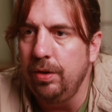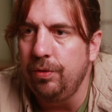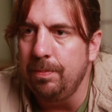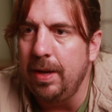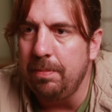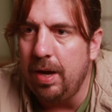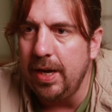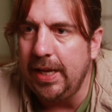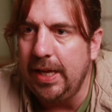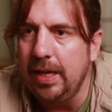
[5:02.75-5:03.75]
use my
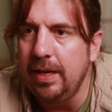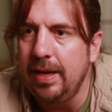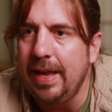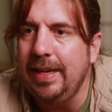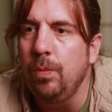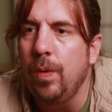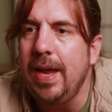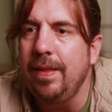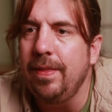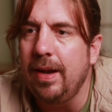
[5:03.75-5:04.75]
body in any
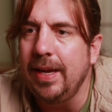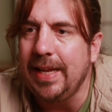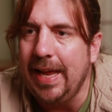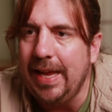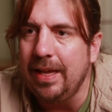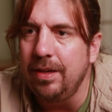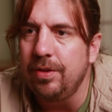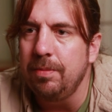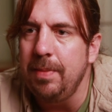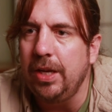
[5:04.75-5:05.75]
way that I can
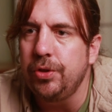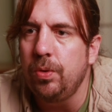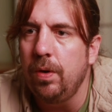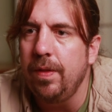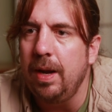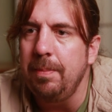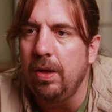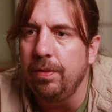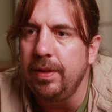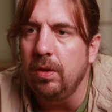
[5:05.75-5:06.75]
to make sure that I'm
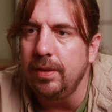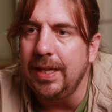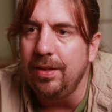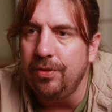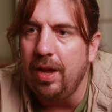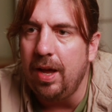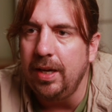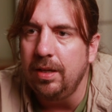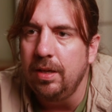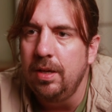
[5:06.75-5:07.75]
healthy on the
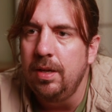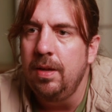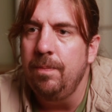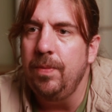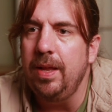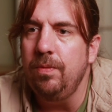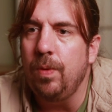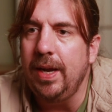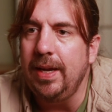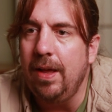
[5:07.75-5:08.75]
inside.
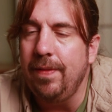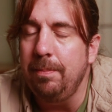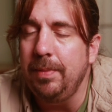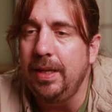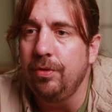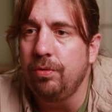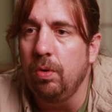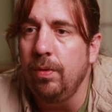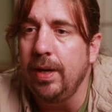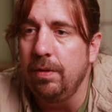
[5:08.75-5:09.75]
And right now that means
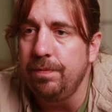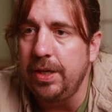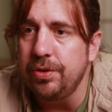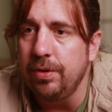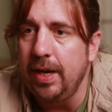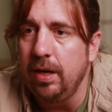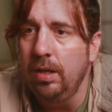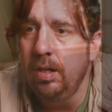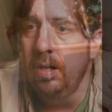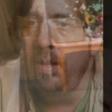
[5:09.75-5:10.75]
growing out facial hair